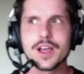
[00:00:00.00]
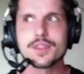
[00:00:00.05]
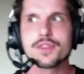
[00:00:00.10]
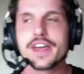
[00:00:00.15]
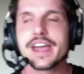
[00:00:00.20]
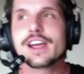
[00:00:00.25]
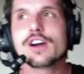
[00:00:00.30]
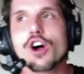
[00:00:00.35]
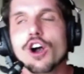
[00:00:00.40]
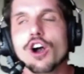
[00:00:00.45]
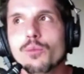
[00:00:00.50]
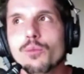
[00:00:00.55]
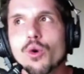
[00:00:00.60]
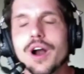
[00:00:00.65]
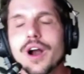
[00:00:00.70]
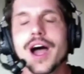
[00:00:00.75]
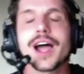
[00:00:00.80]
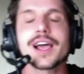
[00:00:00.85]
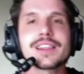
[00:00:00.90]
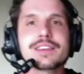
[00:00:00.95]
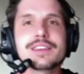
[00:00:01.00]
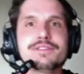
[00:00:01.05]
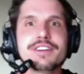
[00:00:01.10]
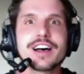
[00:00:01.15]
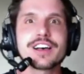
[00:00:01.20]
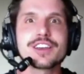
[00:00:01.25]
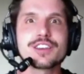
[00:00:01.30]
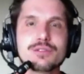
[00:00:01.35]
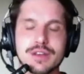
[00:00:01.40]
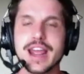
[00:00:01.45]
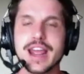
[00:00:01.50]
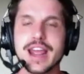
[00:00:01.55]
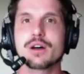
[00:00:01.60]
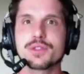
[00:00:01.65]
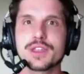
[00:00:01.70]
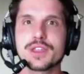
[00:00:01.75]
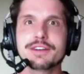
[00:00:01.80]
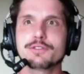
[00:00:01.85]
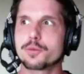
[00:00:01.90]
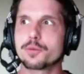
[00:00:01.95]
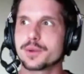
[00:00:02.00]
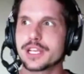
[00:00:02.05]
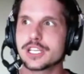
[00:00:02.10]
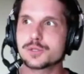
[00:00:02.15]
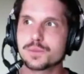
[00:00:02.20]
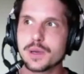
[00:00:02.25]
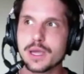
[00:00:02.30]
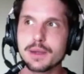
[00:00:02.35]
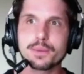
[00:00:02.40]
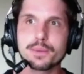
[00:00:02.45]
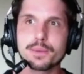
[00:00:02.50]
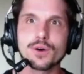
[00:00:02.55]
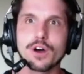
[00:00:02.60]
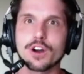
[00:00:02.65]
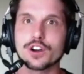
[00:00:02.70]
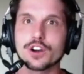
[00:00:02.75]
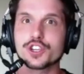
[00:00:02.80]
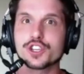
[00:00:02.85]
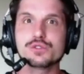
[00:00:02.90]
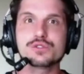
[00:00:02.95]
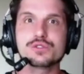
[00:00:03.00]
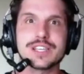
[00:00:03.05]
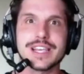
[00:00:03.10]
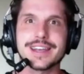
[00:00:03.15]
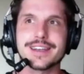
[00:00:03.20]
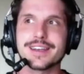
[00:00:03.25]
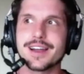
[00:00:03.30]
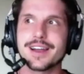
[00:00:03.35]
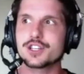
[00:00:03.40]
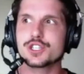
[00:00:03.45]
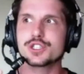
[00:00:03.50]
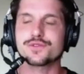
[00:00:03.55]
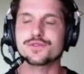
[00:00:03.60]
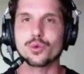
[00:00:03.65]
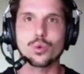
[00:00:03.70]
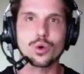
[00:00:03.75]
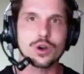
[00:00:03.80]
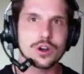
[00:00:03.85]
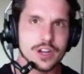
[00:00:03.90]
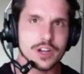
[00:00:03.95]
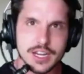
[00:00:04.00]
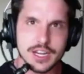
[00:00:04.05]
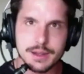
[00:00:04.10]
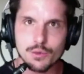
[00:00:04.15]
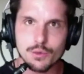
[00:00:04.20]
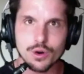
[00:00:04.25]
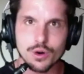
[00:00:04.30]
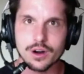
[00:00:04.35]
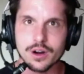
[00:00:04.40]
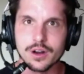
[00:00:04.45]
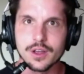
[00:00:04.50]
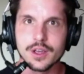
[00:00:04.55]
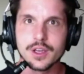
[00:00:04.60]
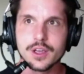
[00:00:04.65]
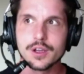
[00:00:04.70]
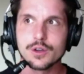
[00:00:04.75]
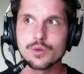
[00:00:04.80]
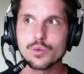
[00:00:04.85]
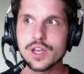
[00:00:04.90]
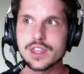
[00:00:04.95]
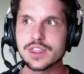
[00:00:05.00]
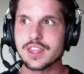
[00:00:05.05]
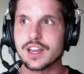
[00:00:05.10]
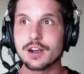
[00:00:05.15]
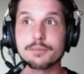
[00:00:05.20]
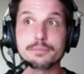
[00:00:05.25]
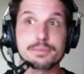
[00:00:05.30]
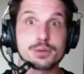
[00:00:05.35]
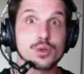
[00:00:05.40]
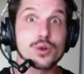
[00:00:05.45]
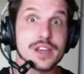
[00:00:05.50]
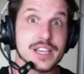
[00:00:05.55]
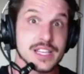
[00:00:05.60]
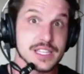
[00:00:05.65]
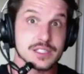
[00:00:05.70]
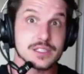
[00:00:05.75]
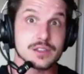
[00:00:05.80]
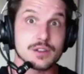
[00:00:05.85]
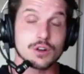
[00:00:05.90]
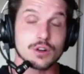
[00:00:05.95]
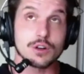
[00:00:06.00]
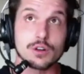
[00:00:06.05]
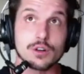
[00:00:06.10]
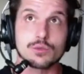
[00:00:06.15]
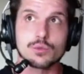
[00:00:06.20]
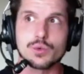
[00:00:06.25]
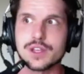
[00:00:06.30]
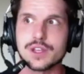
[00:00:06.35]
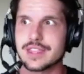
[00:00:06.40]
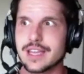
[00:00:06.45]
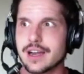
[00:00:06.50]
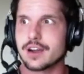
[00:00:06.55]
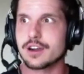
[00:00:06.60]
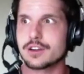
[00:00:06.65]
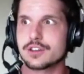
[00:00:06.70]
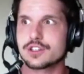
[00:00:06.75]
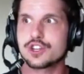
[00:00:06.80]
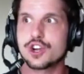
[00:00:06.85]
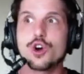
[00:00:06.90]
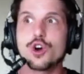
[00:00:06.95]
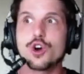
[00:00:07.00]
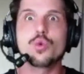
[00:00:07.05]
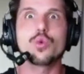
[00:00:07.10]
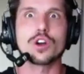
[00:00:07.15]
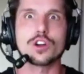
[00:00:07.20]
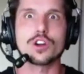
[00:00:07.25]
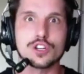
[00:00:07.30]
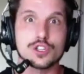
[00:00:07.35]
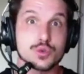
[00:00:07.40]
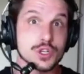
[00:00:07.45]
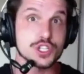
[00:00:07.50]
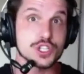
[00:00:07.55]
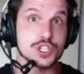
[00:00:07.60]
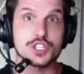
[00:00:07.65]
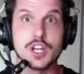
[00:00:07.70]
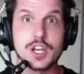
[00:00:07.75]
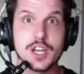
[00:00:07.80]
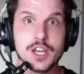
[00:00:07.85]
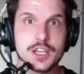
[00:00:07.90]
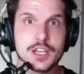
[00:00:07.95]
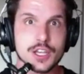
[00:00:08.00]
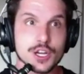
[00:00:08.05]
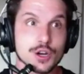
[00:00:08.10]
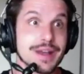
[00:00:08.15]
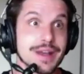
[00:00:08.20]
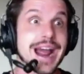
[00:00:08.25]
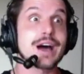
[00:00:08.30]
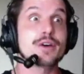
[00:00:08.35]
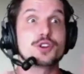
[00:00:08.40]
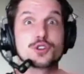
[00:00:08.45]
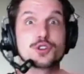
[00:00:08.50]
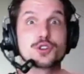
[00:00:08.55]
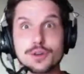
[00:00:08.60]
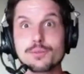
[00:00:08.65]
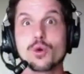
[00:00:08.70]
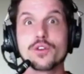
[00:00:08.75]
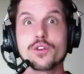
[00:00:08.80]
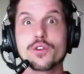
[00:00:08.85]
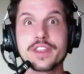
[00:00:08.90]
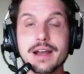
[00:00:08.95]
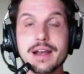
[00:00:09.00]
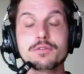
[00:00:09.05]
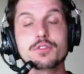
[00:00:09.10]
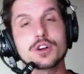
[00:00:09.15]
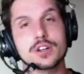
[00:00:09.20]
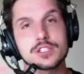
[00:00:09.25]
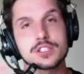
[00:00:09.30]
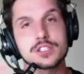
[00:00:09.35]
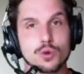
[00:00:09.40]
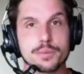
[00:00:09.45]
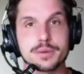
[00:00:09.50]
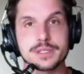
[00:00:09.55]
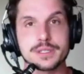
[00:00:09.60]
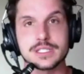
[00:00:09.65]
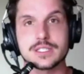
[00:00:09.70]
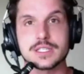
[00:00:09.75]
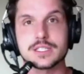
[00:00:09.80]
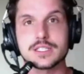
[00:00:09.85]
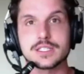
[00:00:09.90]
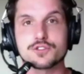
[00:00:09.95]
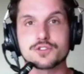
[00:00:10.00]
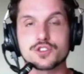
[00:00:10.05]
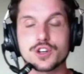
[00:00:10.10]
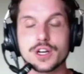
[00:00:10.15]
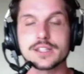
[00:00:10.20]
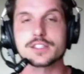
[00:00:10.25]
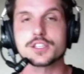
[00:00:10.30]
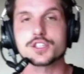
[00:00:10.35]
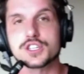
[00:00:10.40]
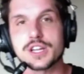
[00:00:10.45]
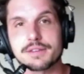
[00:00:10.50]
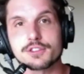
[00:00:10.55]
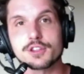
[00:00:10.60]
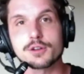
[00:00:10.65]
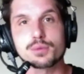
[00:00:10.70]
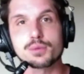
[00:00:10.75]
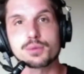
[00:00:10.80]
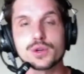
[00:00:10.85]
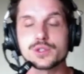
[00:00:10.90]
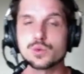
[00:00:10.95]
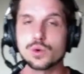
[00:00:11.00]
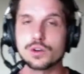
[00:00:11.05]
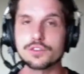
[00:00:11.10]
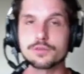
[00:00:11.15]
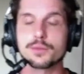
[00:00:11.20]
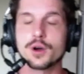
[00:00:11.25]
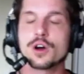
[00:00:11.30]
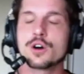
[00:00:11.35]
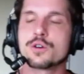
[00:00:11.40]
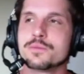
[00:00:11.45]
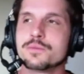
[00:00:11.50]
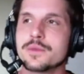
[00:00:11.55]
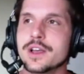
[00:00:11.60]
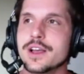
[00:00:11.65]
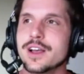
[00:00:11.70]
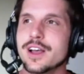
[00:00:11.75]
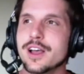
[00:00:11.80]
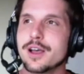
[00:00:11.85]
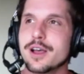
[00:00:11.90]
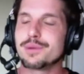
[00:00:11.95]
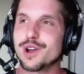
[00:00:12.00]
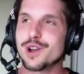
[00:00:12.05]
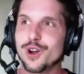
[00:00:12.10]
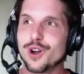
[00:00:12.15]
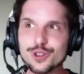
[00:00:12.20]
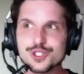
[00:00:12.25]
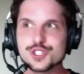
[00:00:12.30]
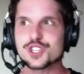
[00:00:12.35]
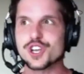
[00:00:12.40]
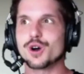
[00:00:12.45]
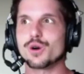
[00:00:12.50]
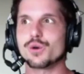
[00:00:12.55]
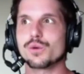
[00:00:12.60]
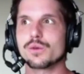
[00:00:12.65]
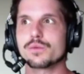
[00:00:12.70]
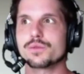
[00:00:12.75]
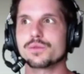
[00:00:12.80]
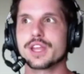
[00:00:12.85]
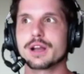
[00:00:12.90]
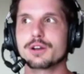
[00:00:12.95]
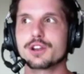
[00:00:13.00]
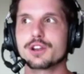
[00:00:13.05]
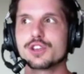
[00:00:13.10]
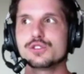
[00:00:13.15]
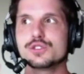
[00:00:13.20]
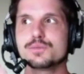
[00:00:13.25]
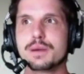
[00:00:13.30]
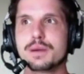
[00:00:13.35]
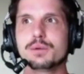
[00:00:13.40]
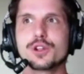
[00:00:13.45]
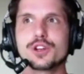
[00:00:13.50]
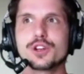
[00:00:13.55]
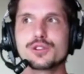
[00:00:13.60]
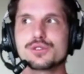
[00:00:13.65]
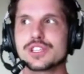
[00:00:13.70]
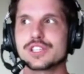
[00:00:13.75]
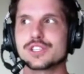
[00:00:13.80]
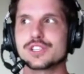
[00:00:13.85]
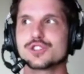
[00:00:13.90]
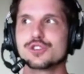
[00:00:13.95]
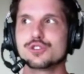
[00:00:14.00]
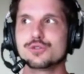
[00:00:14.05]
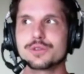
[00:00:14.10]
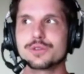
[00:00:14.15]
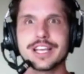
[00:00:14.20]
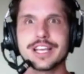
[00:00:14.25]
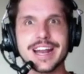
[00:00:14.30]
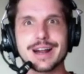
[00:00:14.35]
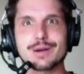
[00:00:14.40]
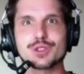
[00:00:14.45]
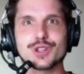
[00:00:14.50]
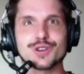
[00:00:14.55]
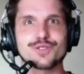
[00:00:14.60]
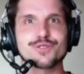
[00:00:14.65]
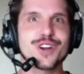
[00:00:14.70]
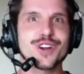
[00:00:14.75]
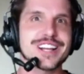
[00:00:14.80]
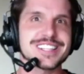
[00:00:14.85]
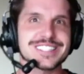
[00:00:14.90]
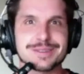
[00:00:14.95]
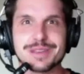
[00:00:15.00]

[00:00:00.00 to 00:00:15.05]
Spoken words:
They are more highly valued now than ever because people are using it not just for work anymore, with their employees or with their coworkers, which now they're doing more than ever because more businesses have transitioned to having their employees work from home. But also, people are using Zoom to connect with their friends.